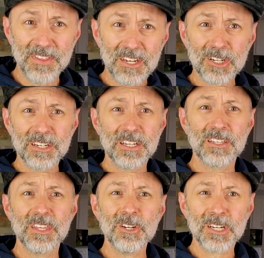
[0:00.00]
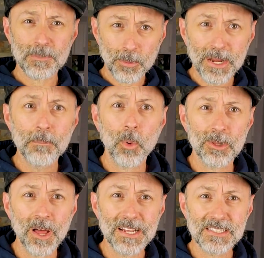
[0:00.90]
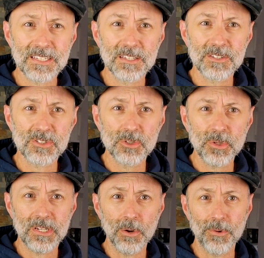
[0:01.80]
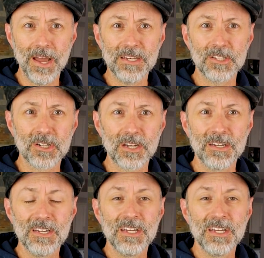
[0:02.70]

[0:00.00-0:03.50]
then you're going to bring more lights into the studio, right? You're going